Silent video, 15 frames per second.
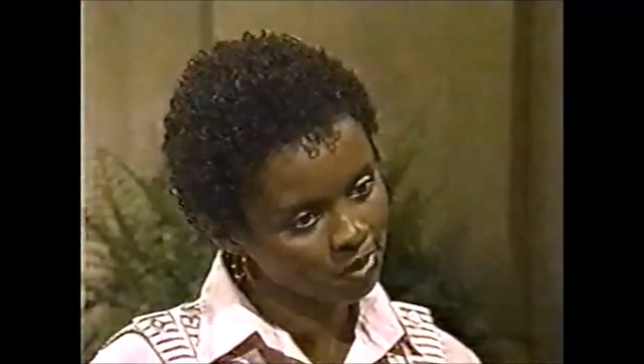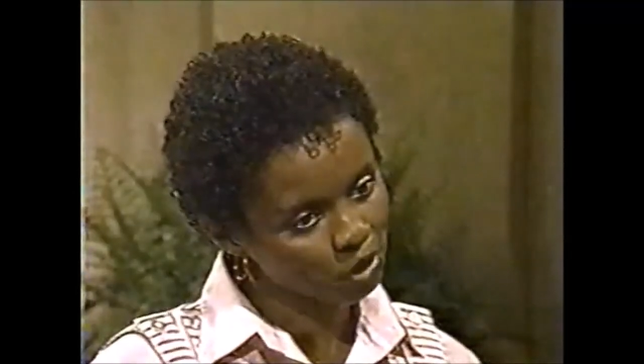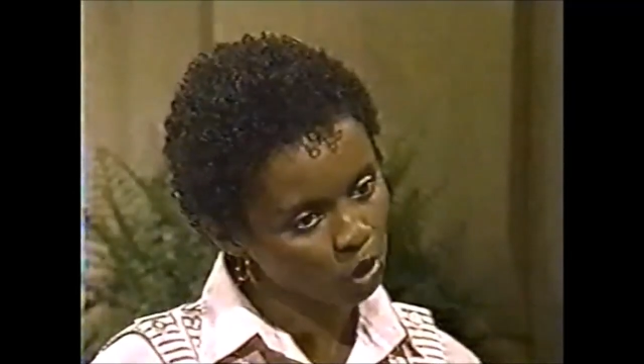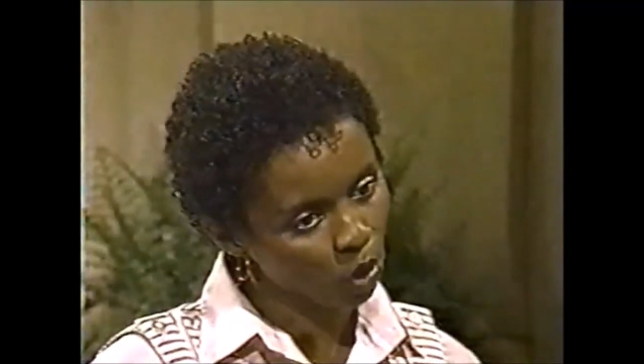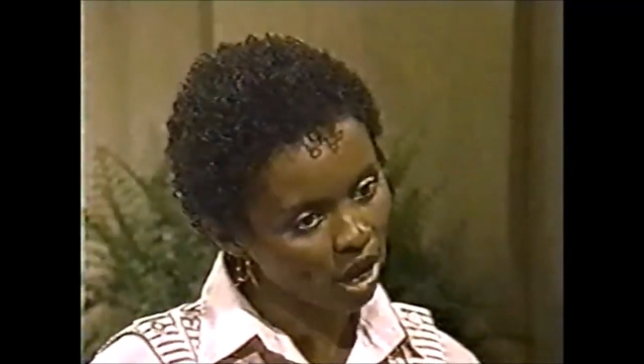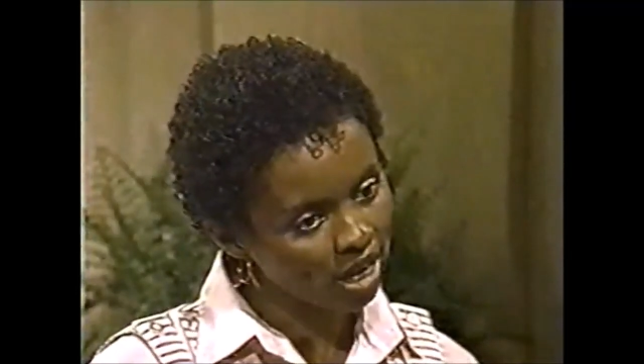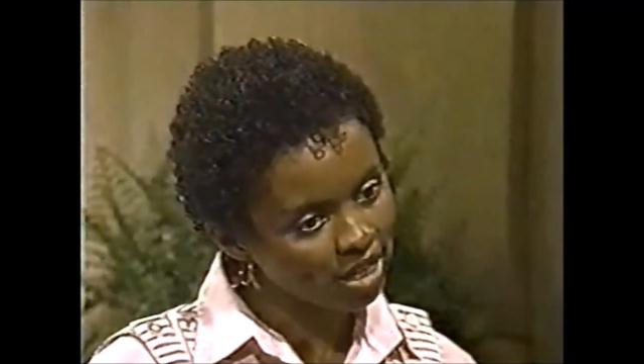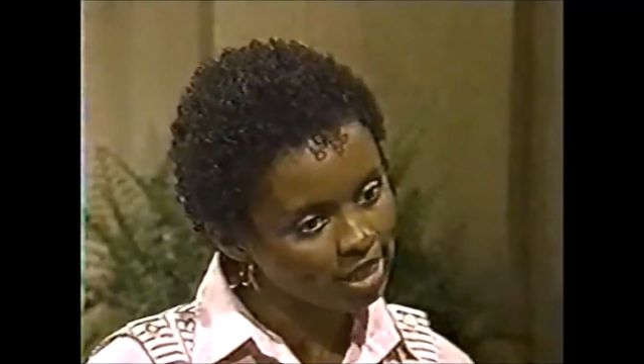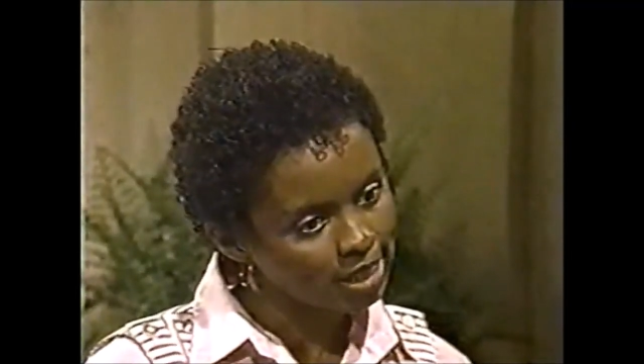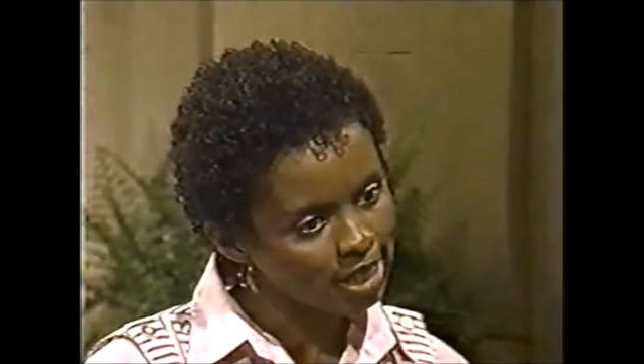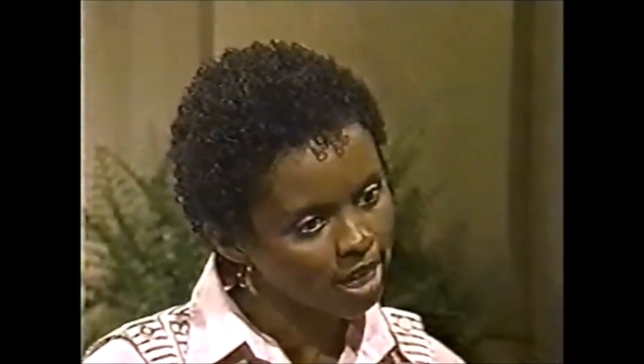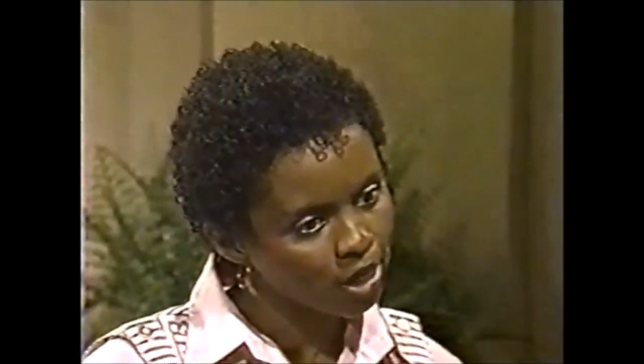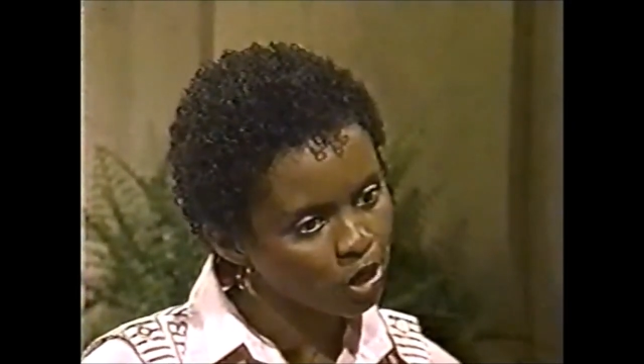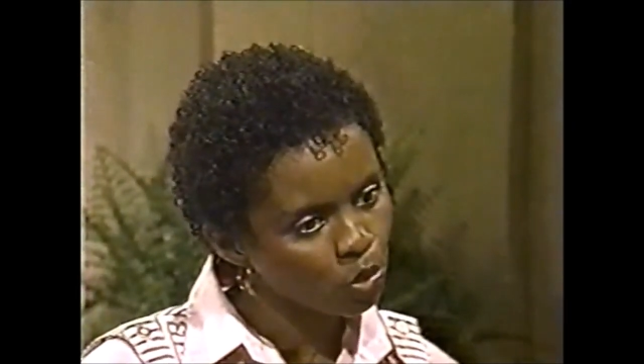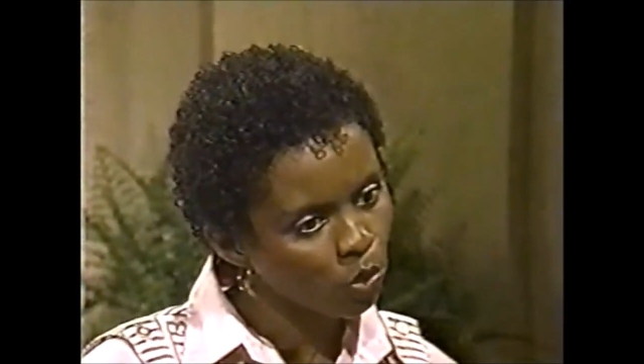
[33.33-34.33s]
So I could
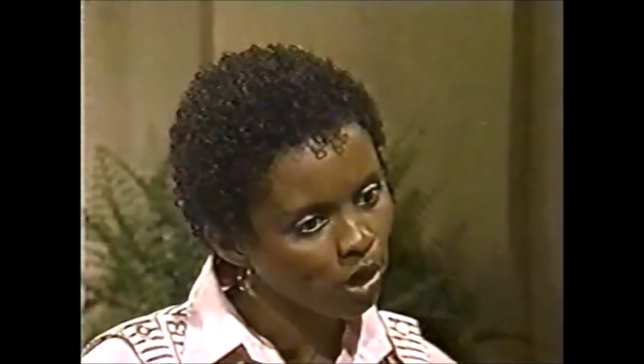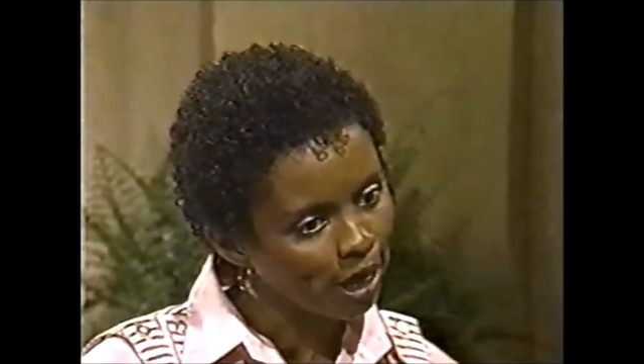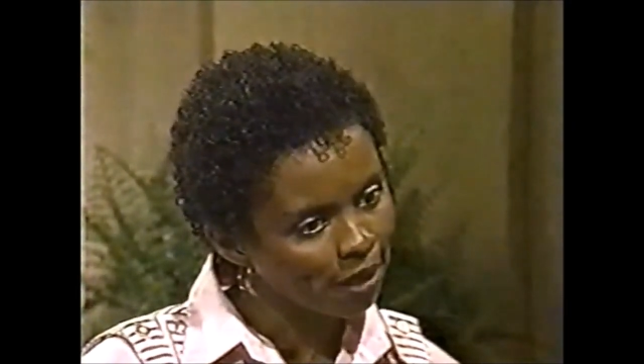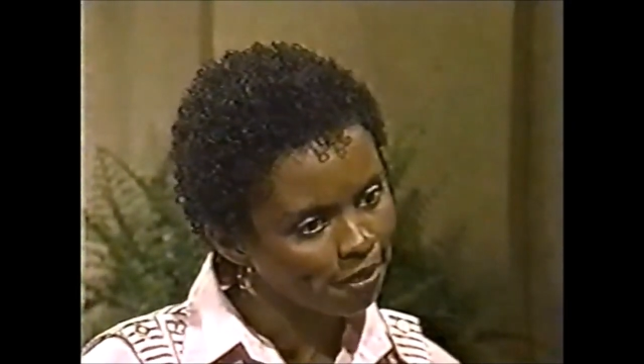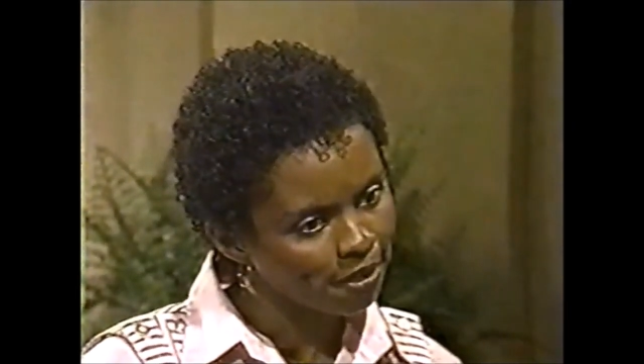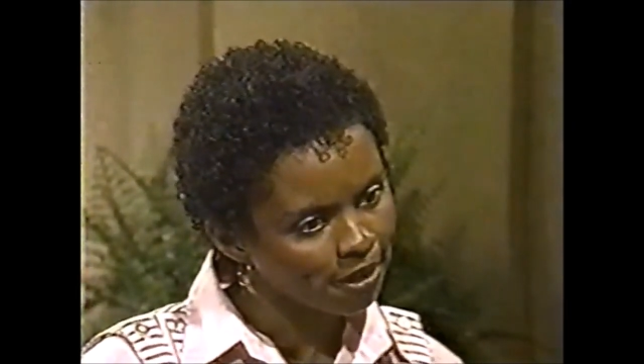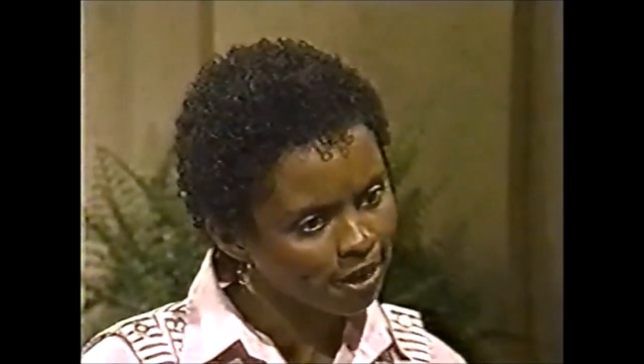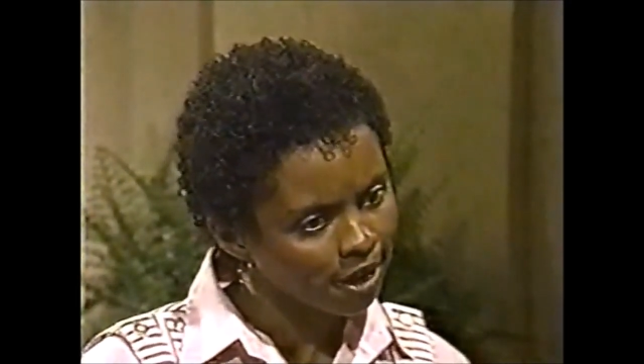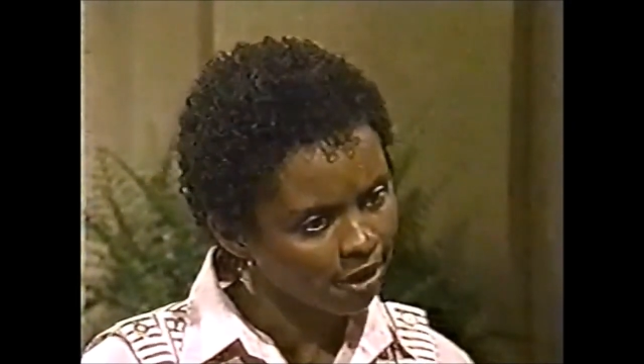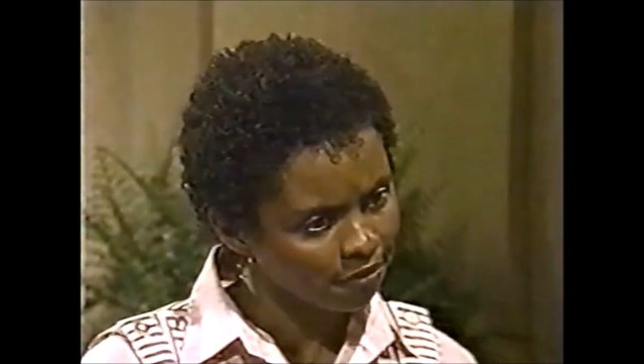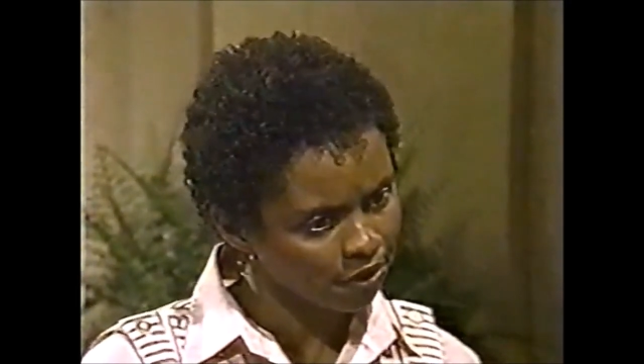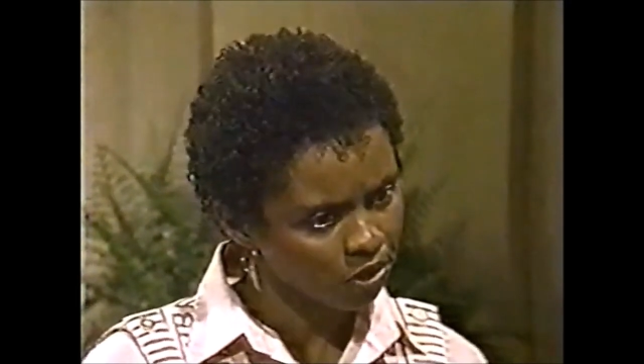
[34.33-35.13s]
tell you what I think of